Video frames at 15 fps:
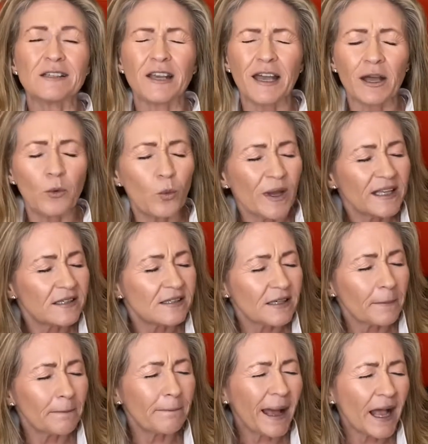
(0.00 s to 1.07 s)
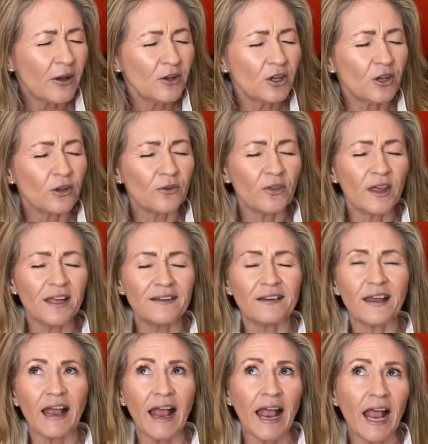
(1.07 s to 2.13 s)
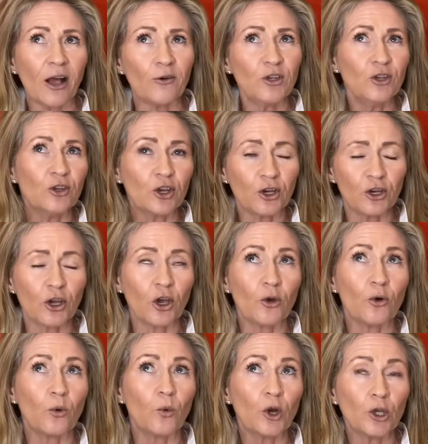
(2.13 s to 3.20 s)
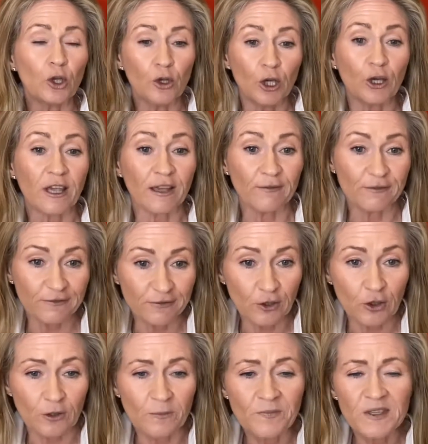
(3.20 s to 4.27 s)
our wits about you, then how are you going to know or what you're looking for?